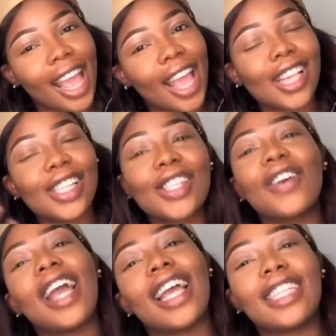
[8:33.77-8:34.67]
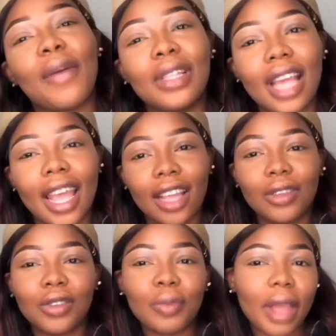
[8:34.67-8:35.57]
so guys i went ahead to
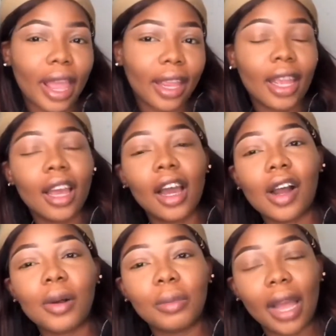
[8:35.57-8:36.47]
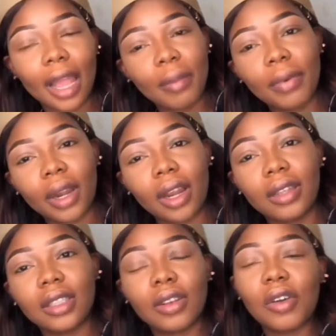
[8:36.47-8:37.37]
do my um,
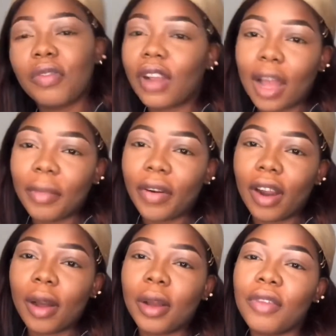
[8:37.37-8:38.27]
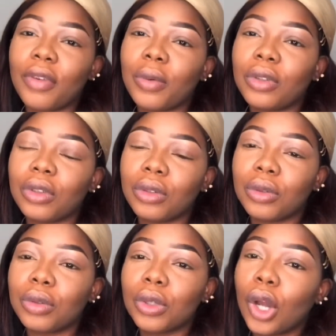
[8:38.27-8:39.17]
eyebrows off camera if you want to